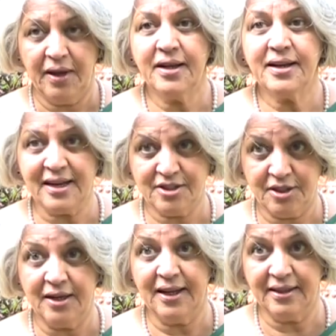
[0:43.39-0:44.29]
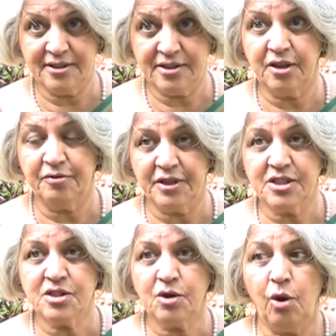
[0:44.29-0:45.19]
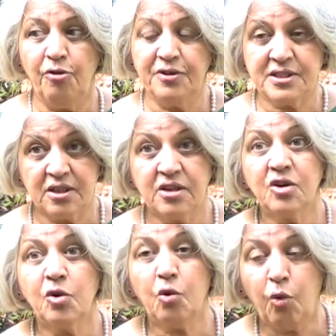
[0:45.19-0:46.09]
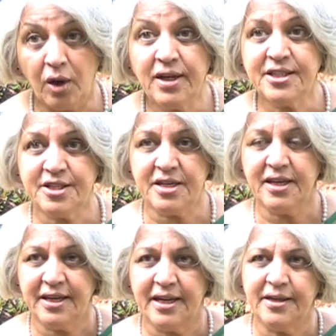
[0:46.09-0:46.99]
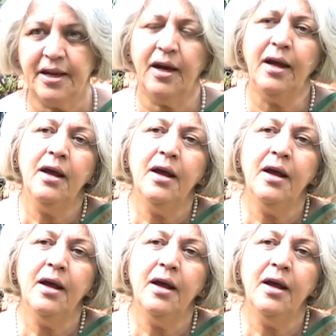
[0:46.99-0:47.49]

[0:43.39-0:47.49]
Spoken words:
a National Health Service of a certain quality in India?